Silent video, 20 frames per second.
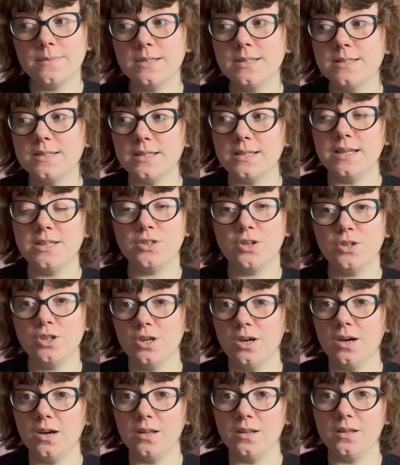to knit on
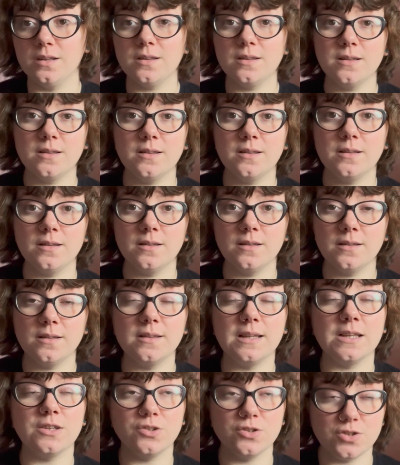yarn
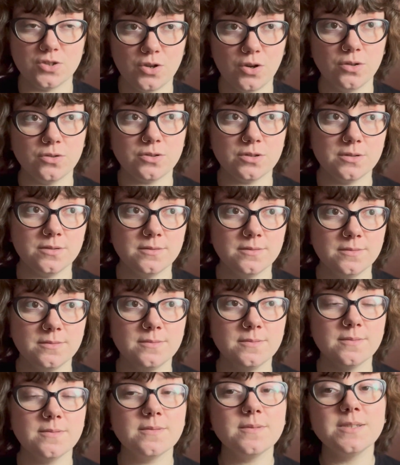that does not
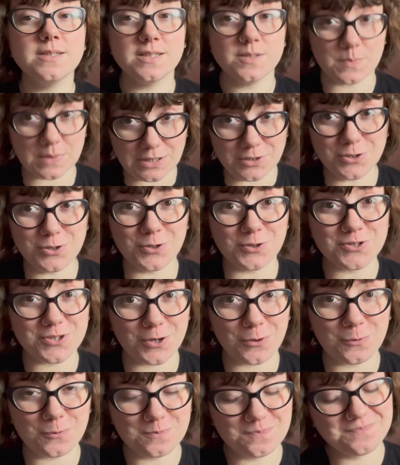speak to your
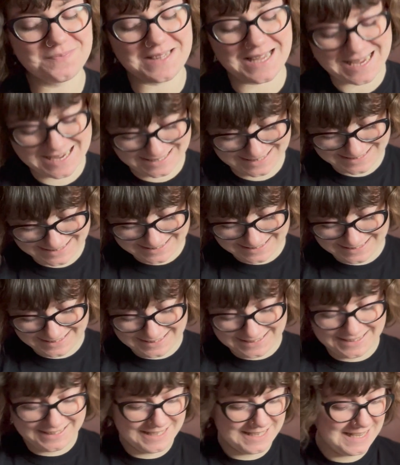soul.
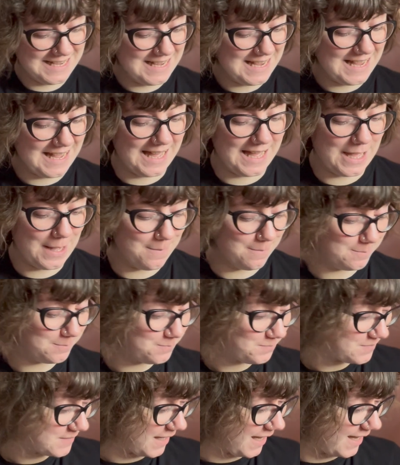
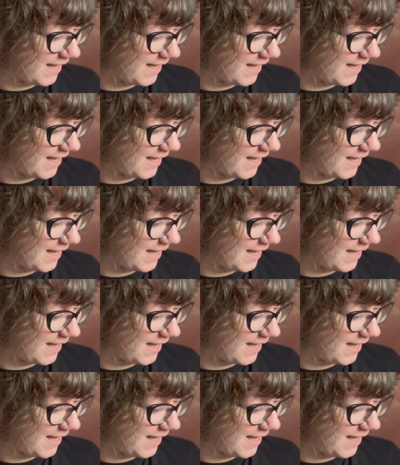I